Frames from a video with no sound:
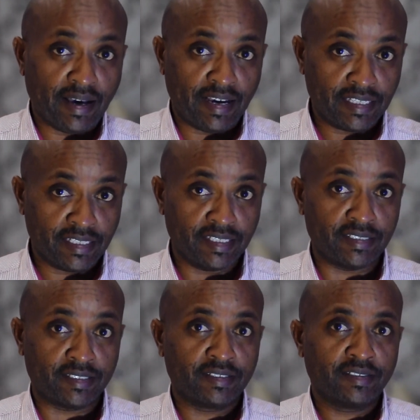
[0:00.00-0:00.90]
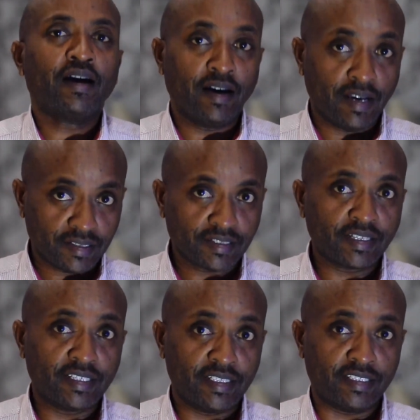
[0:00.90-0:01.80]
ideas,
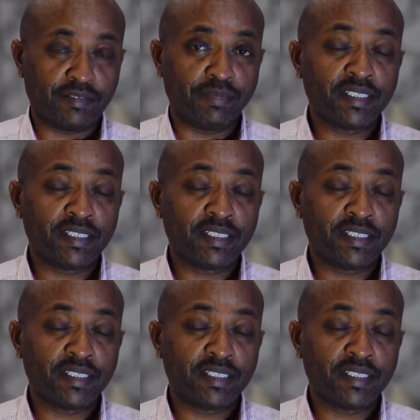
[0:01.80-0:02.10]
100 ideas.